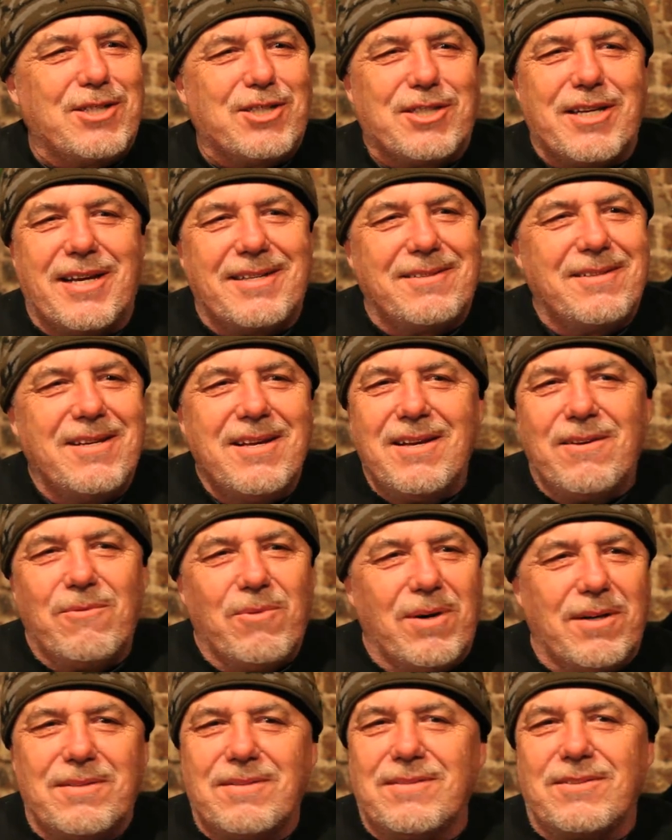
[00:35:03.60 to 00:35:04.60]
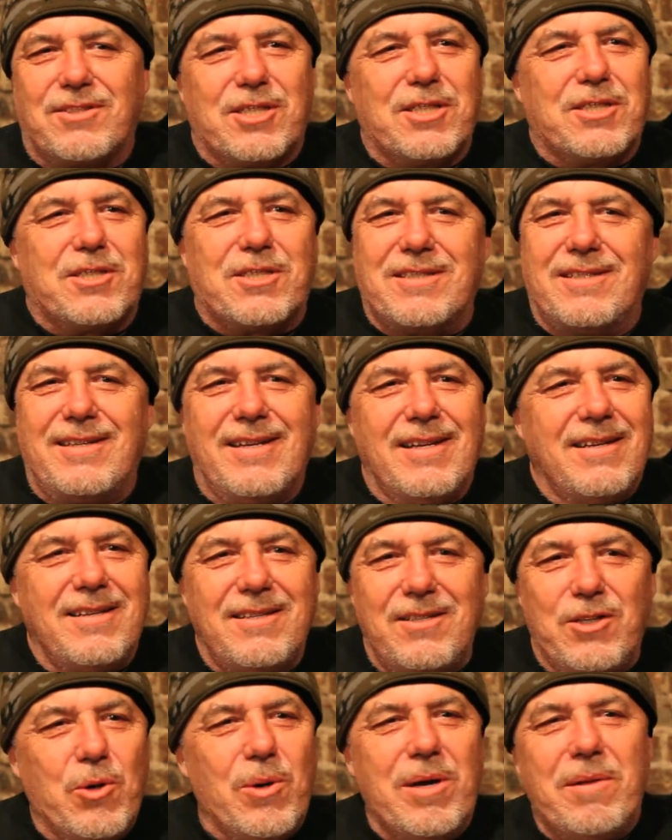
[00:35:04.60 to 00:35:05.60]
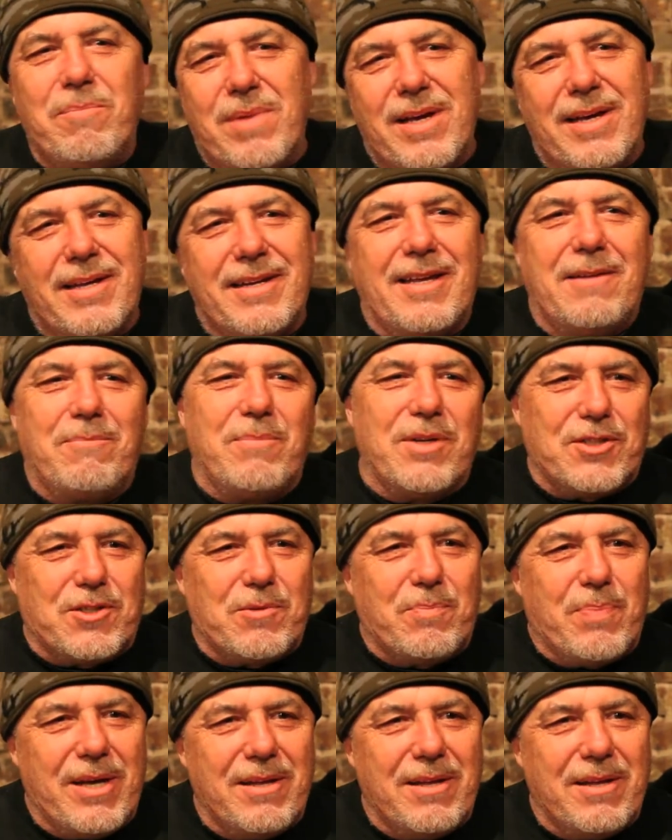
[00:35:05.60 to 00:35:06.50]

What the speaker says: said, well, since you admit and Mr.